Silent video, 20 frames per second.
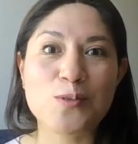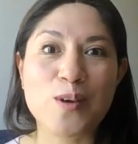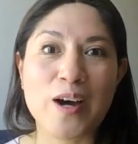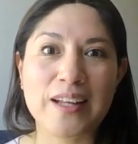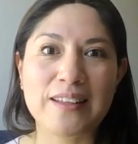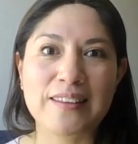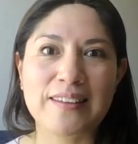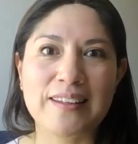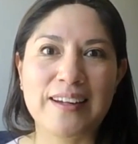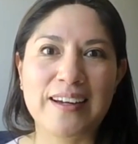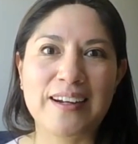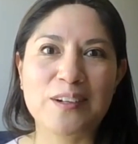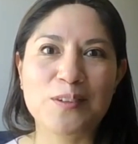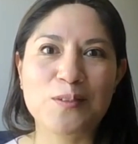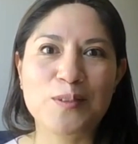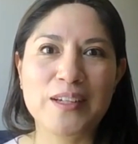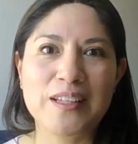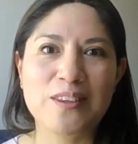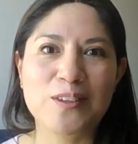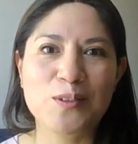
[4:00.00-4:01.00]
what are
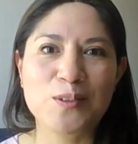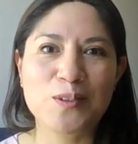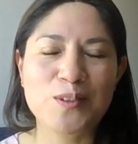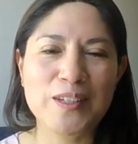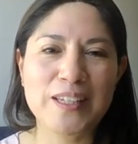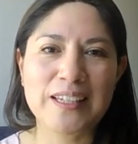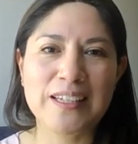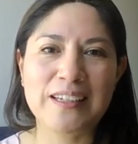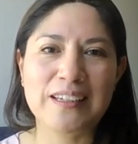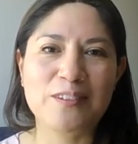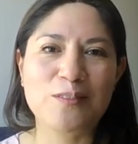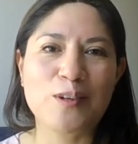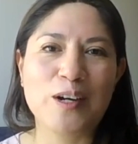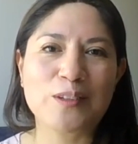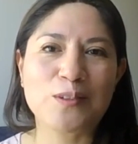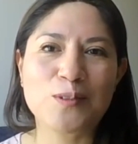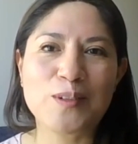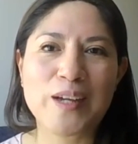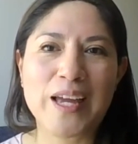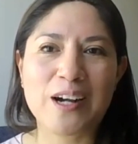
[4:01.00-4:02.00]
we doing,
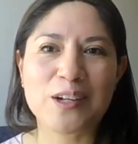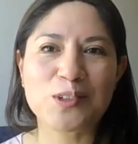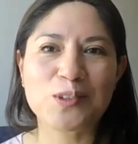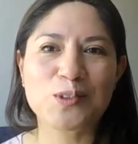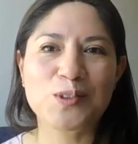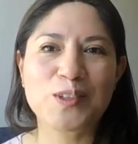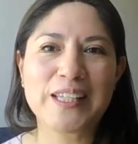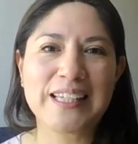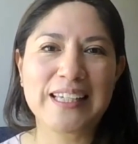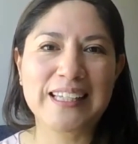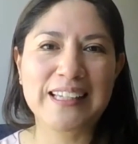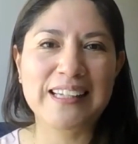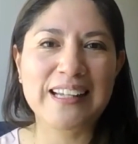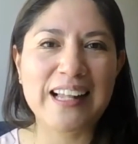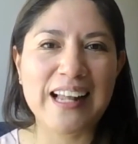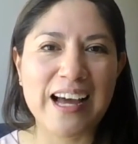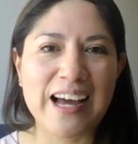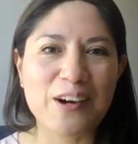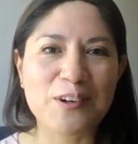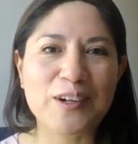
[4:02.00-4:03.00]
what we are doing
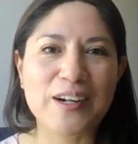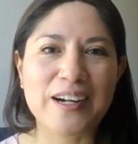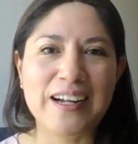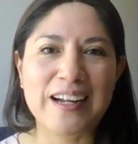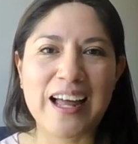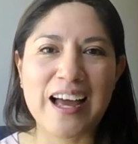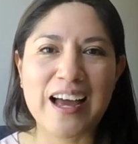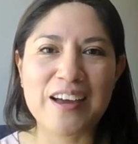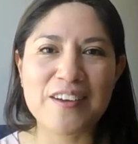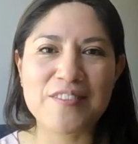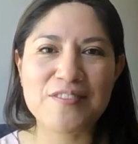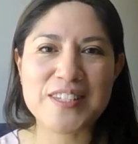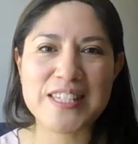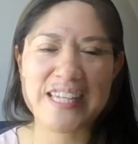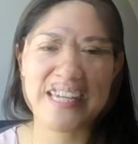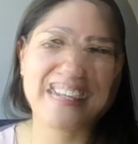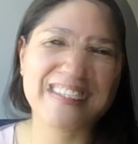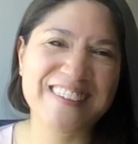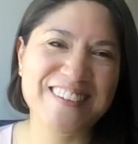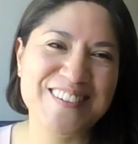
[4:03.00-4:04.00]
in our lives.
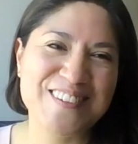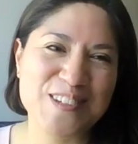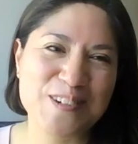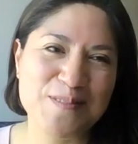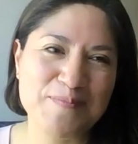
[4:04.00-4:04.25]
Thank you so